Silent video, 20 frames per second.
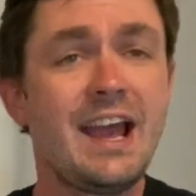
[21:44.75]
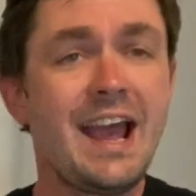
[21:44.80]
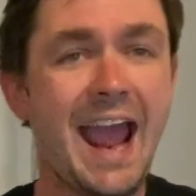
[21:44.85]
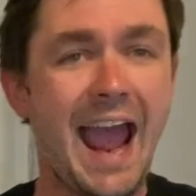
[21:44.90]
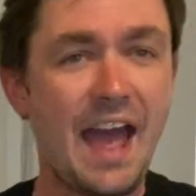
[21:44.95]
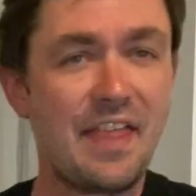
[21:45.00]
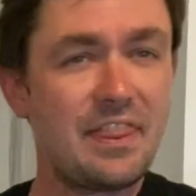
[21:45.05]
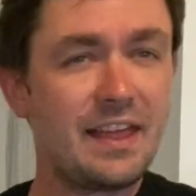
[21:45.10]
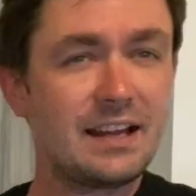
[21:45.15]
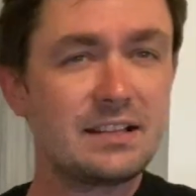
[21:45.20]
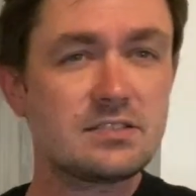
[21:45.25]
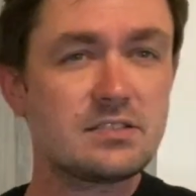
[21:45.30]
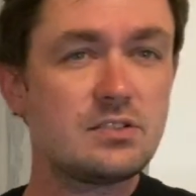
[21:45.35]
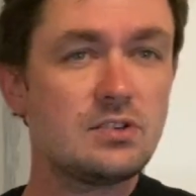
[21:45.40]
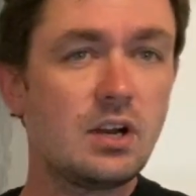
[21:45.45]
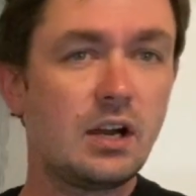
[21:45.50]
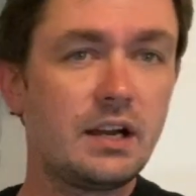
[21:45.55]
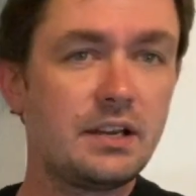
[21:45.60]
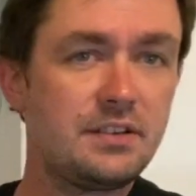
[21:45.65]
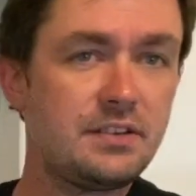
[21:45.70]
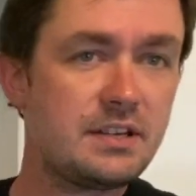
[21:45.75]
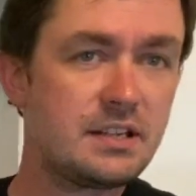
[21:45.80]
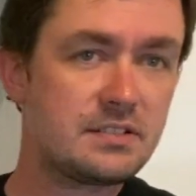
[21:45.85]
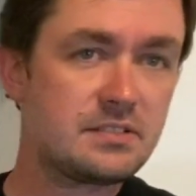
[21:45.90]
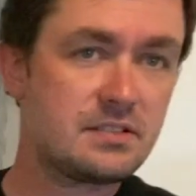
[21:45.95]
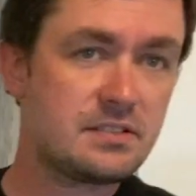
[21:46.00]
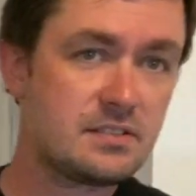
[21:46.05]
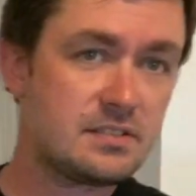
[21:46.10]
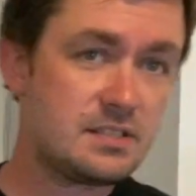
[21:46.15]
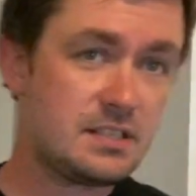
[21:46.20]
And that's not
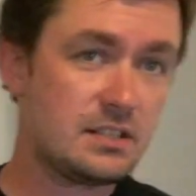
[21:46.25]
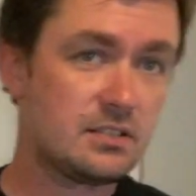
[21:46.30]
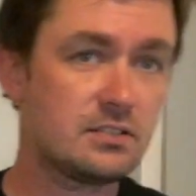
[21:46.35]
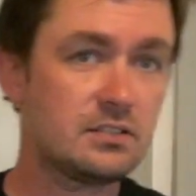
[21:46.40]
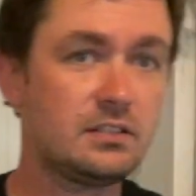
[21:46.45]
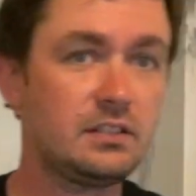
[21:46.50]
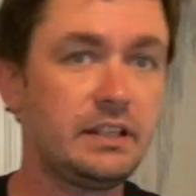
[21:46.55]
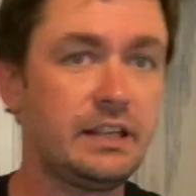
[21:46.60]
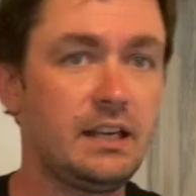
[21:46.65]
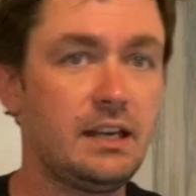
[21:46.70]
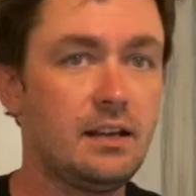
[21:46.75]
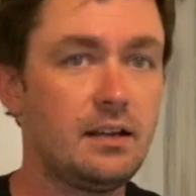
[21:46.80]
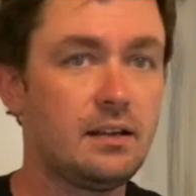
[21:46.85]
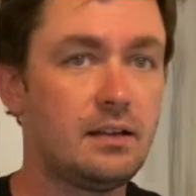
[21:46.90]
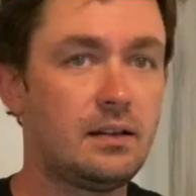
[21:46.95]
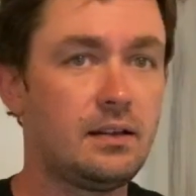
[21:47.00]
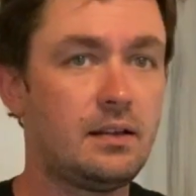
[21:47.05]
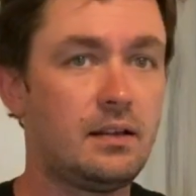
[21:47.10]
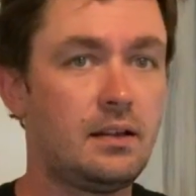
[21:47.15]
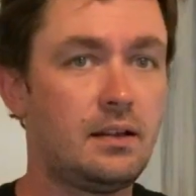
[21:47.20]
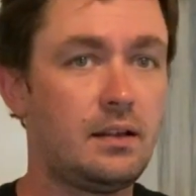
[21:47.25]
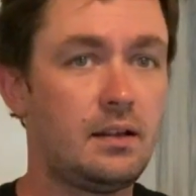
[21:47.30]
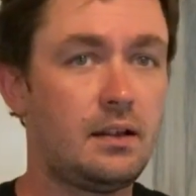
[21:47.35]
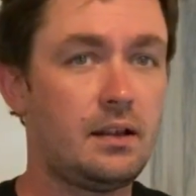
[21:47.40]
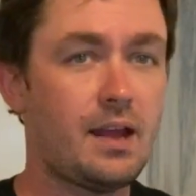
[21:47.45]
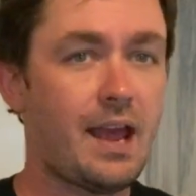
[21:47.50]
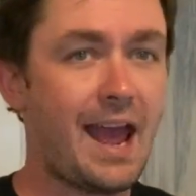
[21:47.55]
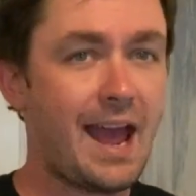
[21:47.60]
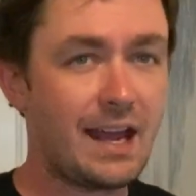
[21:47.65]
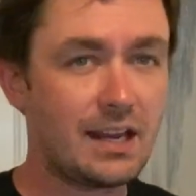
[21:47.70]
necessarily
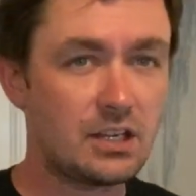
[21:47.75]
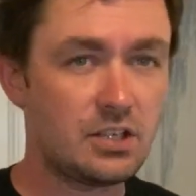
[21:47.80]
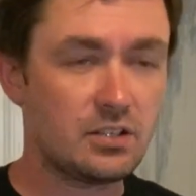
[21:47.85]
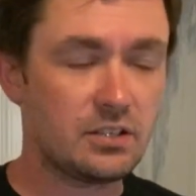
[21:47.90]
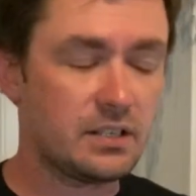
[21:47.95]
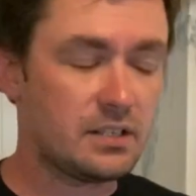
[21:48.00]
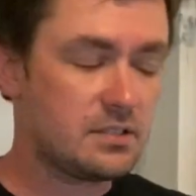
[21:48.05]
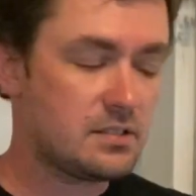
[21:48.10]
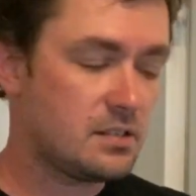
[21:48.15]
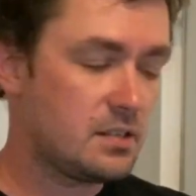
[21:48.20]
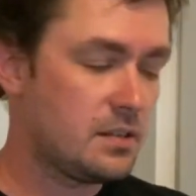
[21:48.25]
accurate.